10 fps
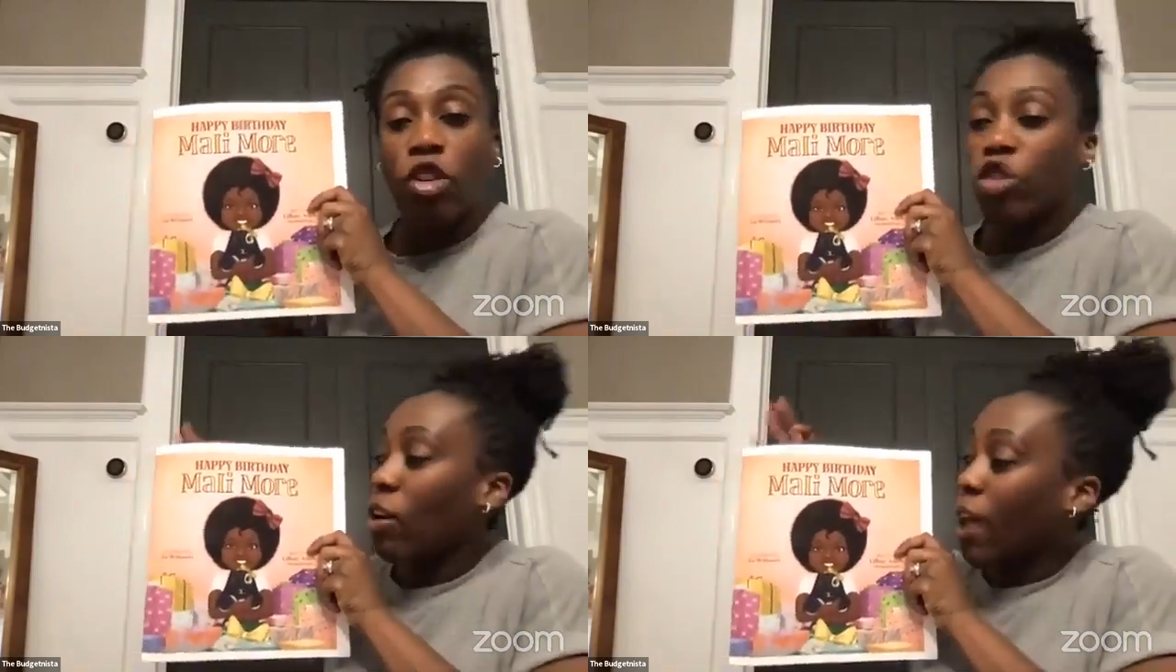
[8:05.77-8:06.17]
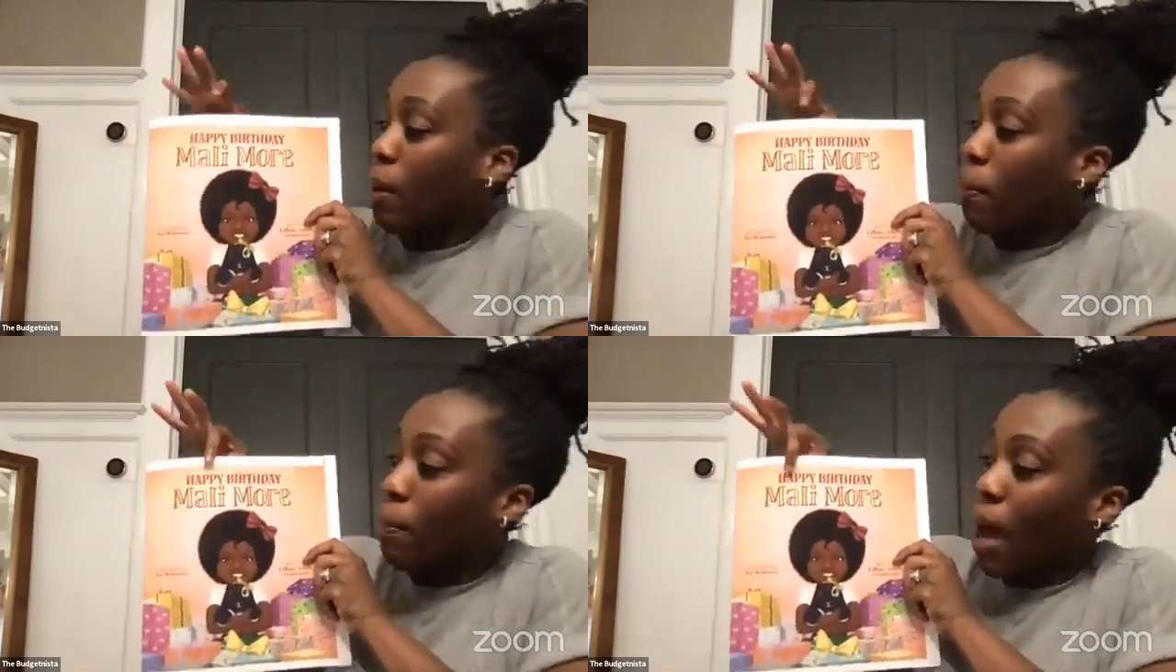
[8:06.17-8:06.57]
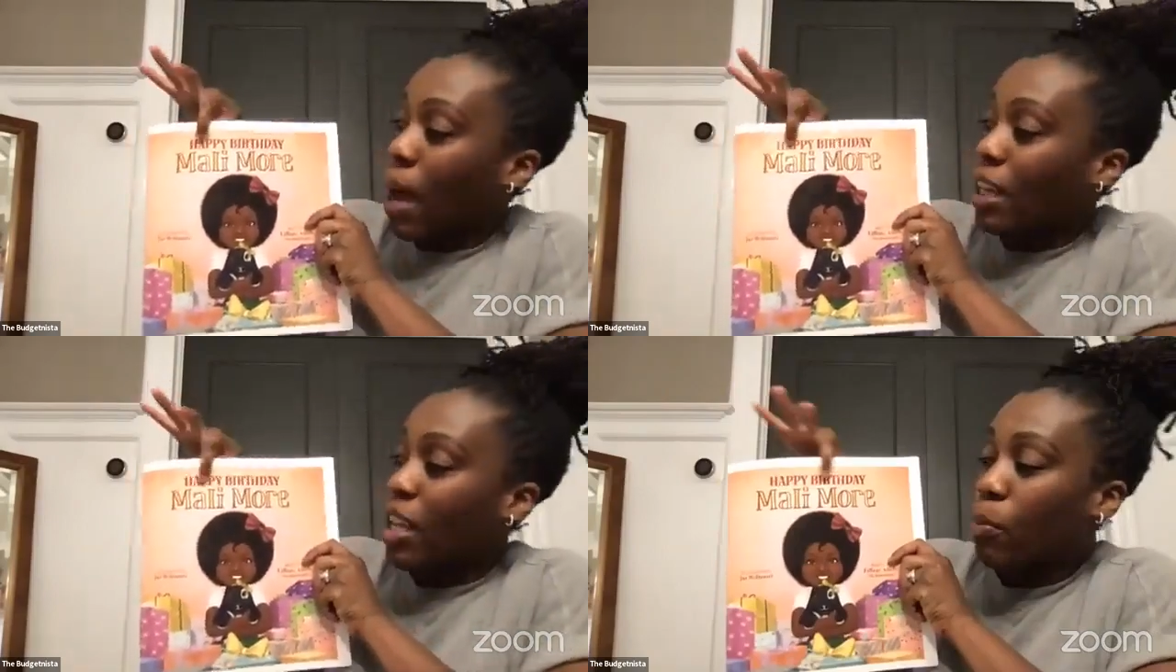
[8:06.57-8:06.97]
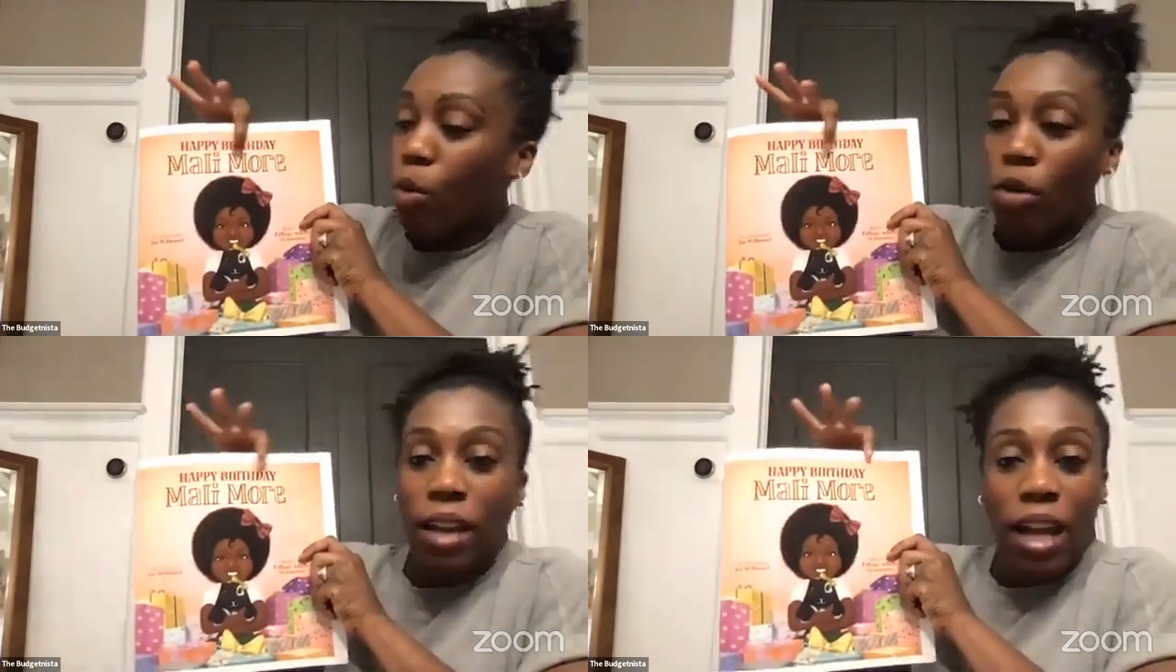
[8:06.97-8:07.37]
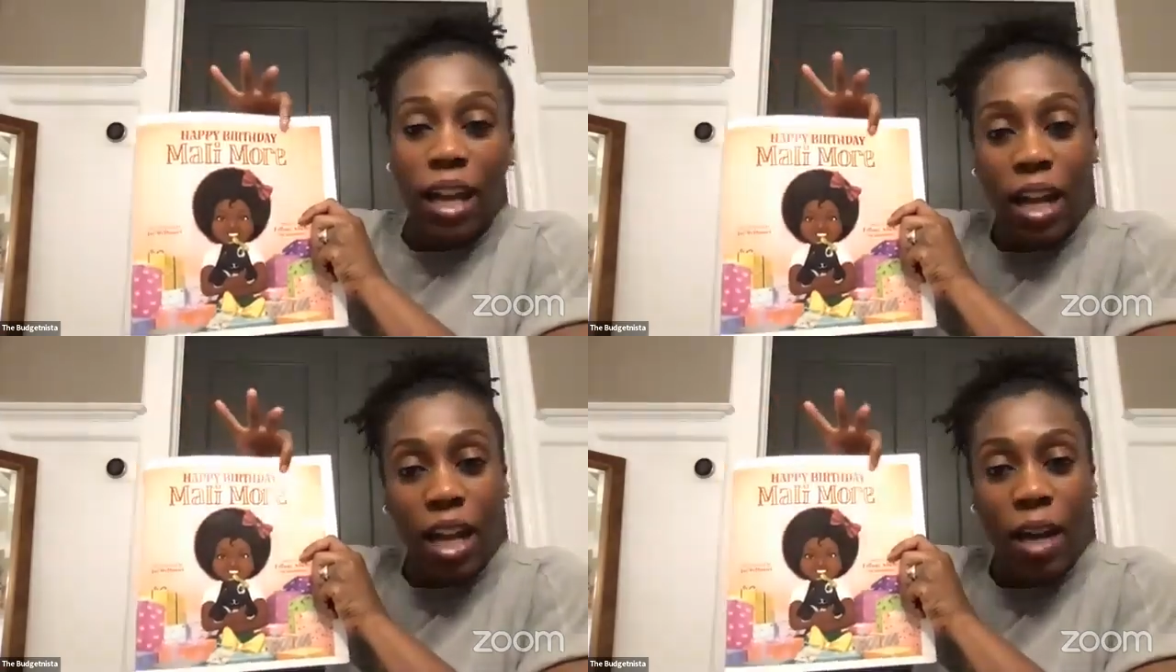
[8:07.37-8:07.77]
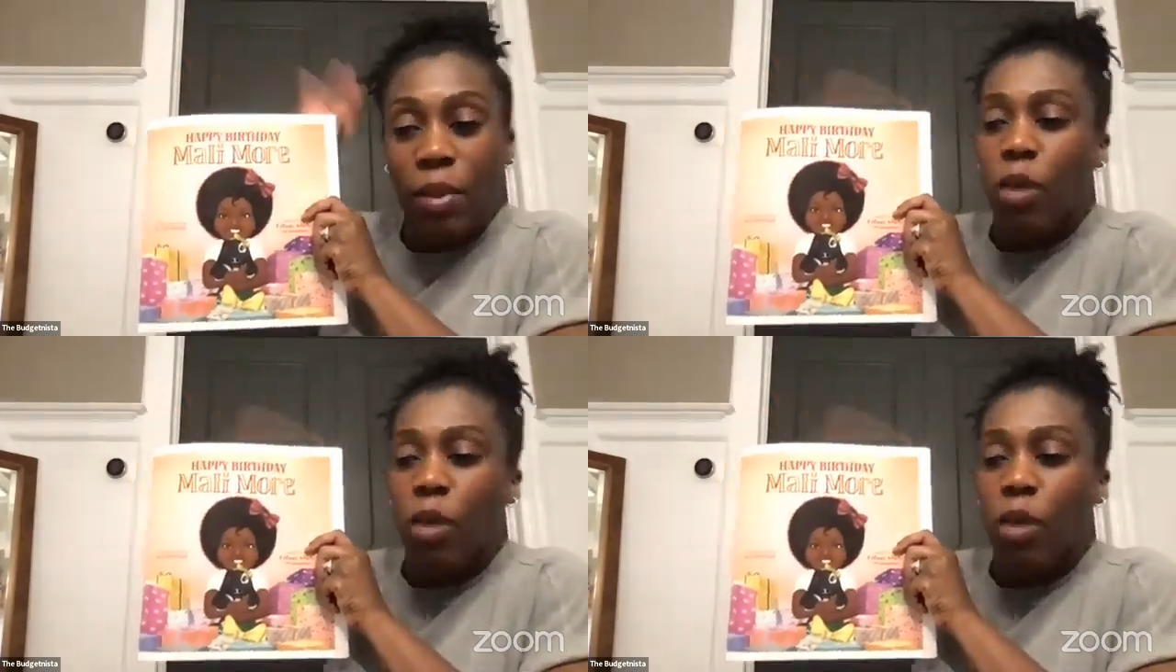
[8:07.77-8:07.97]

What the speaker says: is all at mollymore.com.